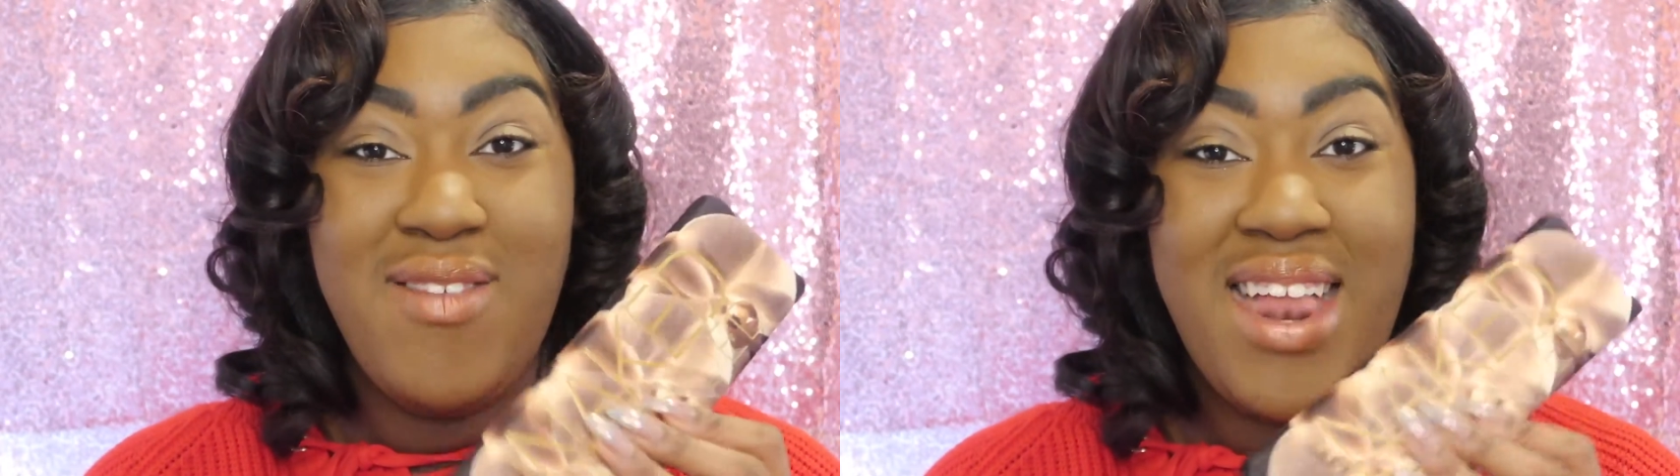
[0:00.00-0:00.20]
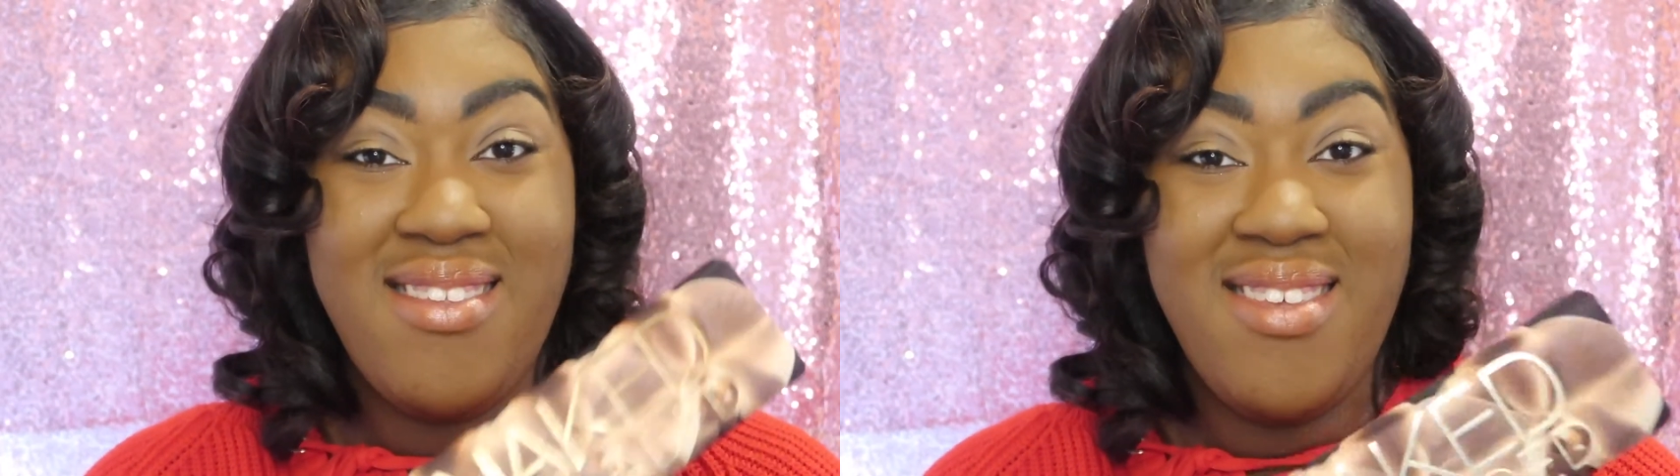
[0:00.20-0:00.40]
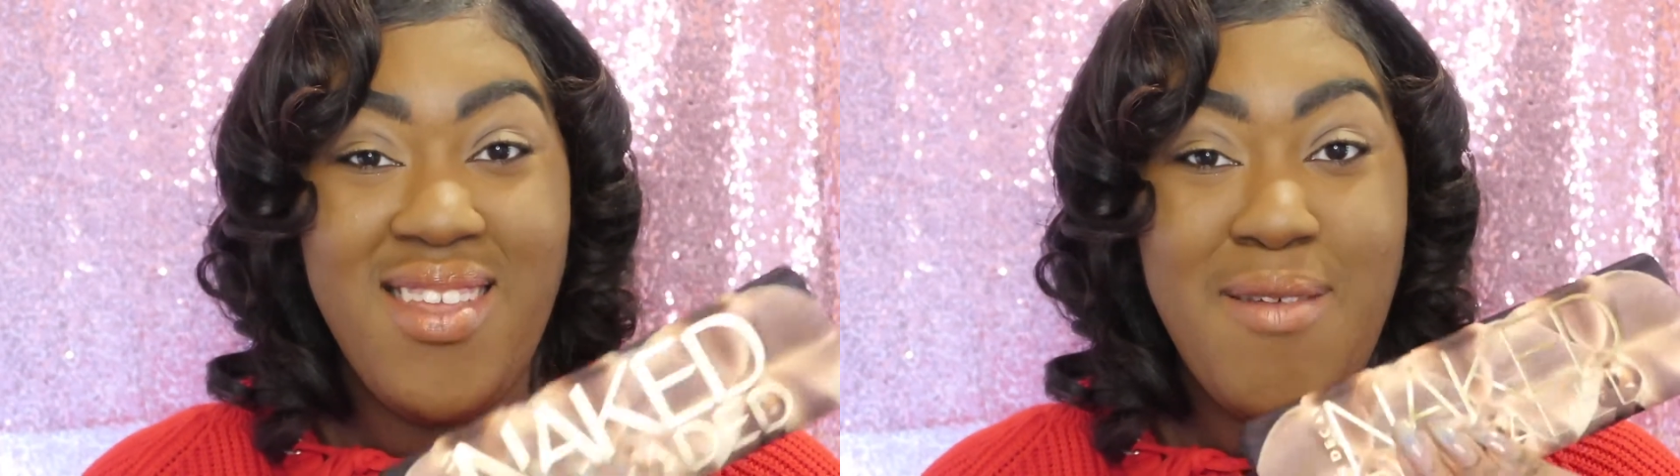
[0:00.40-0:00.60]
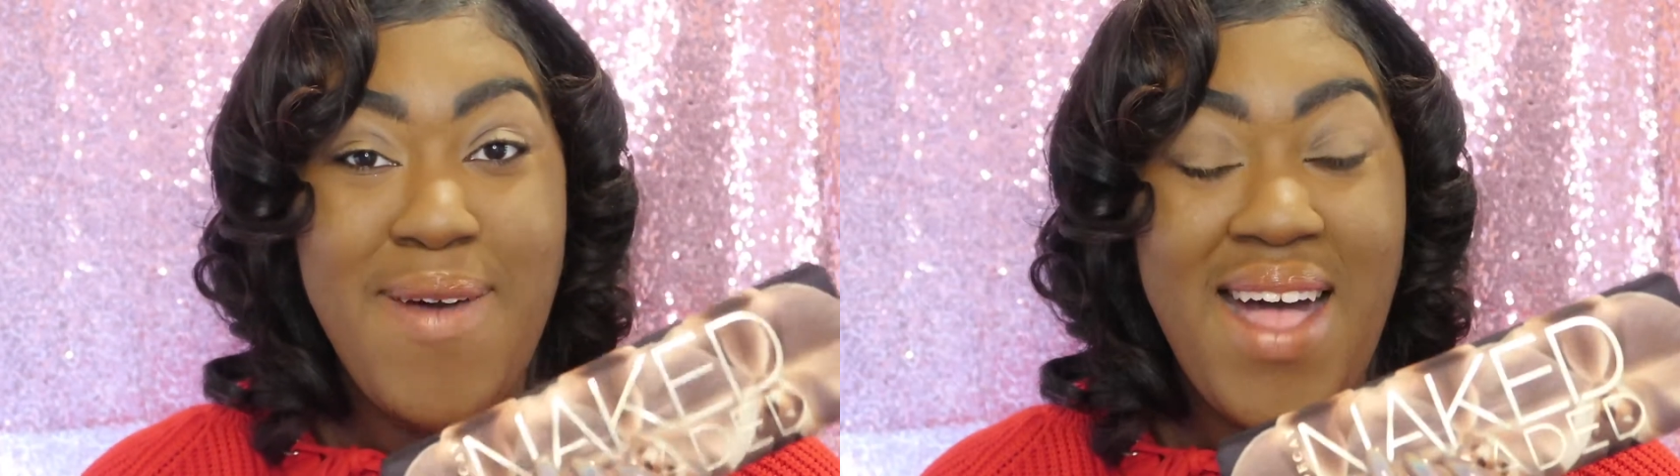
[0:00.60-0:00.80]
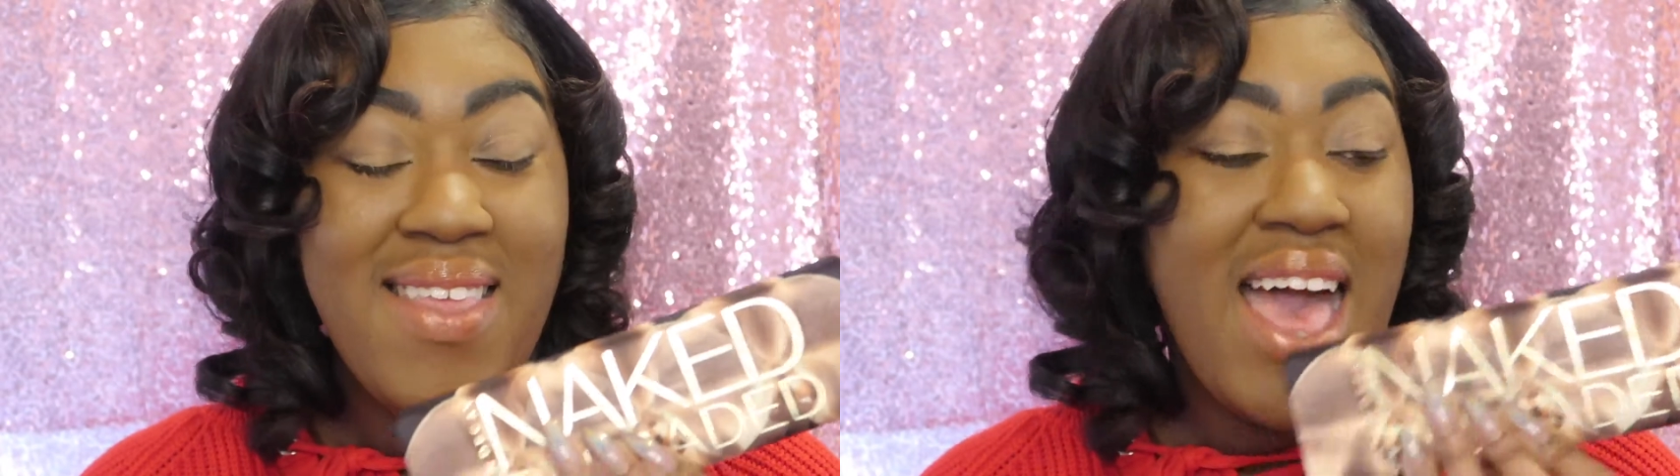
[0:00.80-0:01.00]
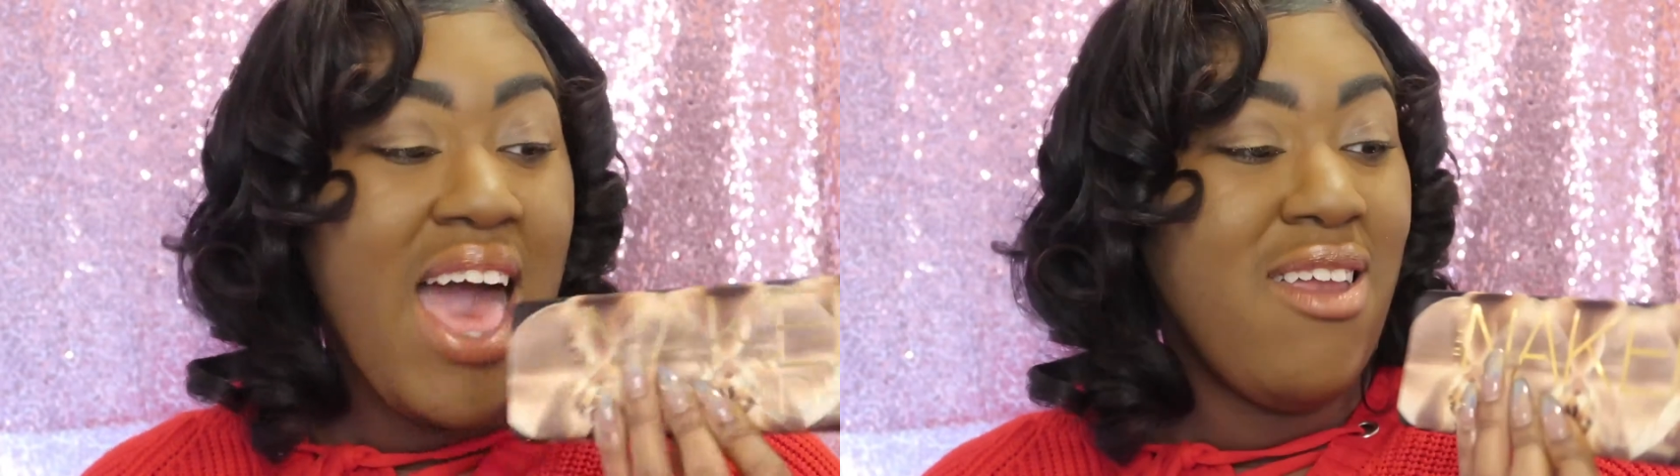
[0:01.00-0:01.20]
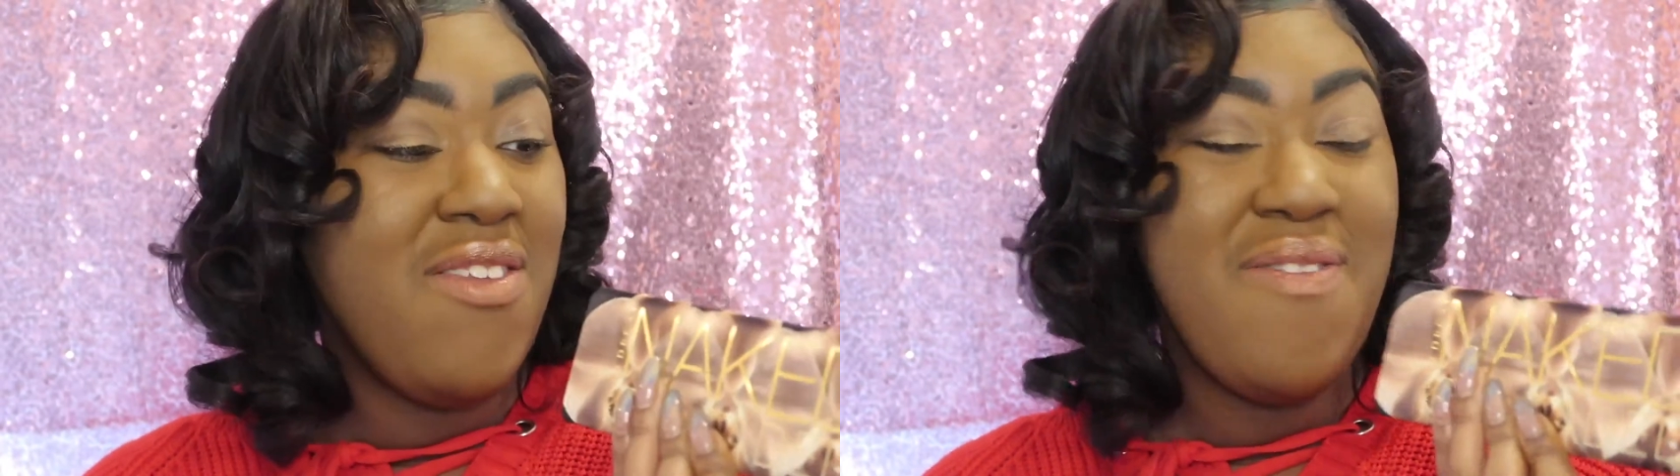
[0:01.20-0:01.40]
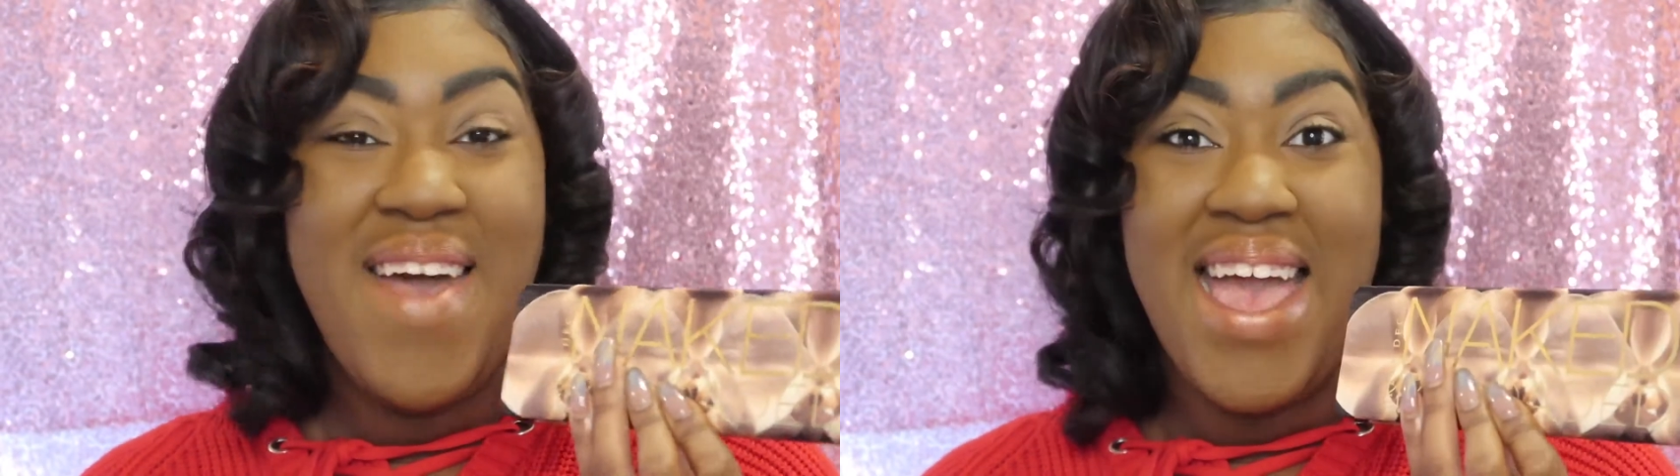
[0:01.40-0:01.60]
When I took the palette out
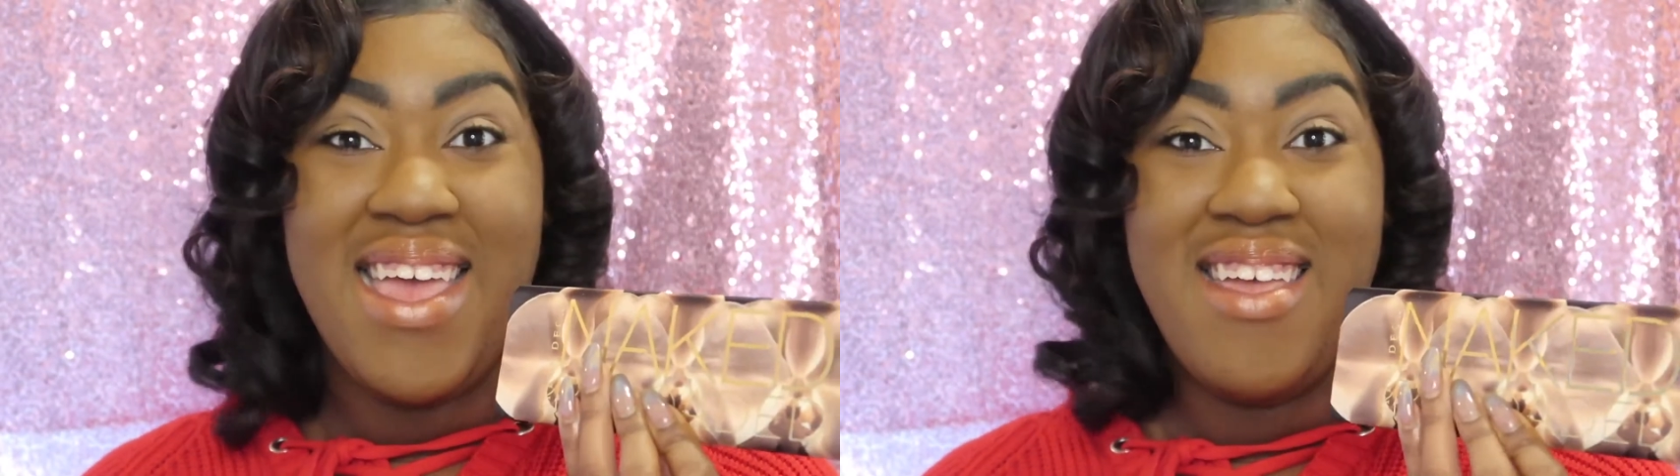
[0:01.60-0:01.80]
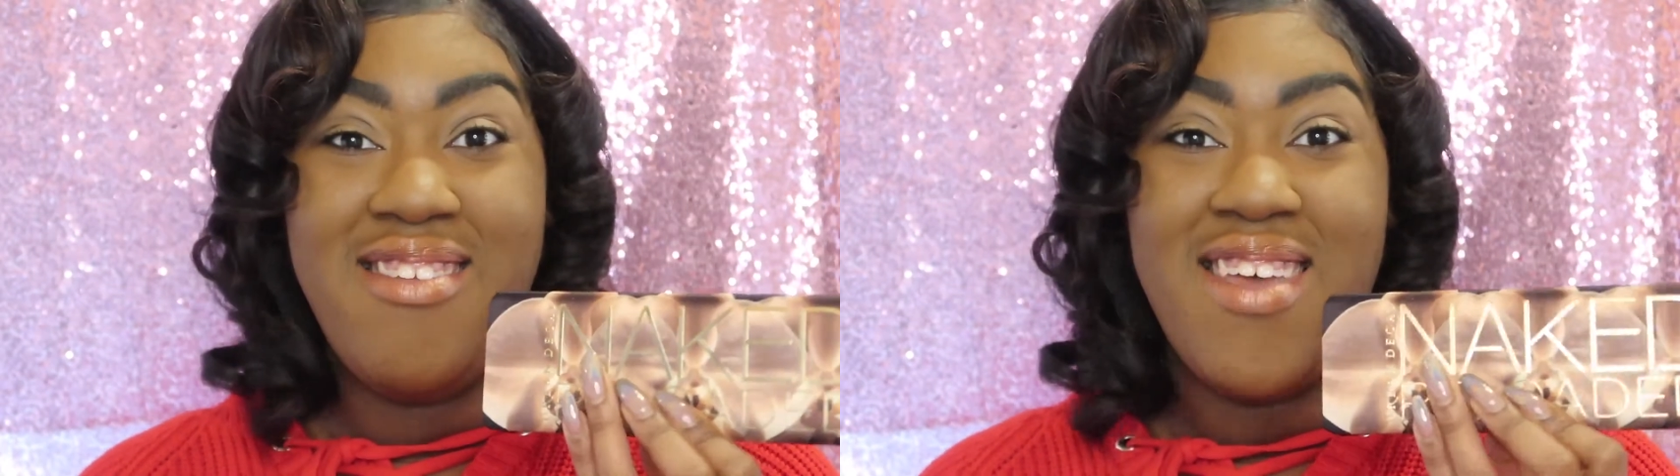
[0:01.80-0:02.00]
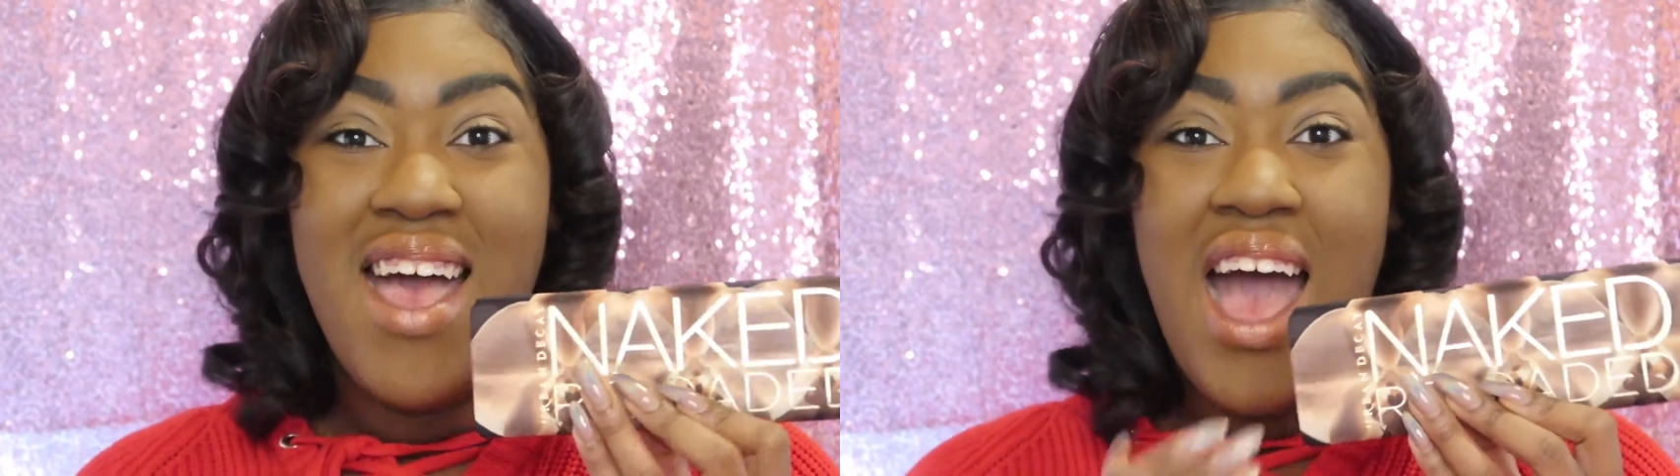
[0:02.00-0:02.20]
of the package,